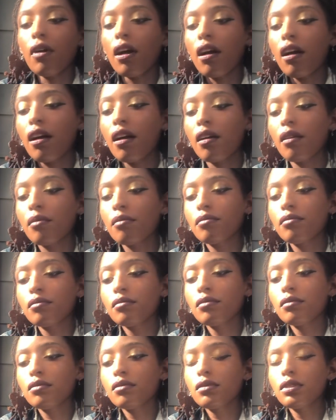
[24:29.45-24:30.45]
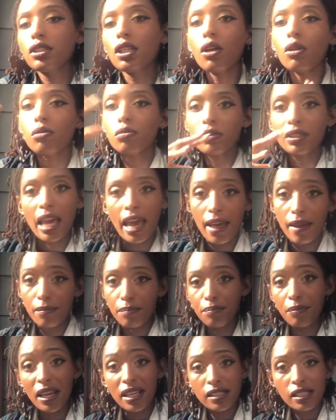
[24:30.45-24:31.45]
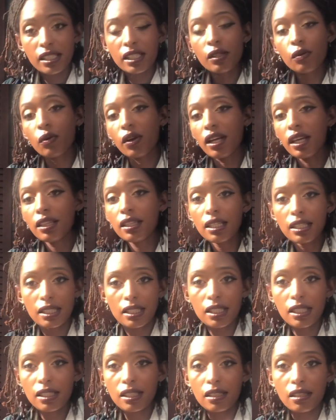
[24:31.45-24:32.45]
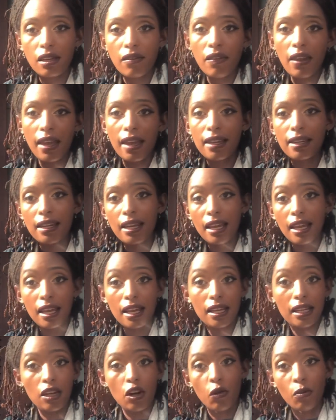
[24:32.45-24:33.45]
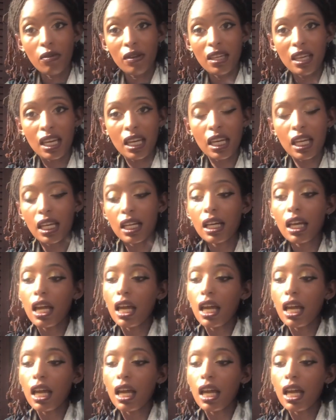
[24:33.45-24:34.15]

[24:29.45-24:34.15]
So yeah, basically we're in this season of ending, new beginning.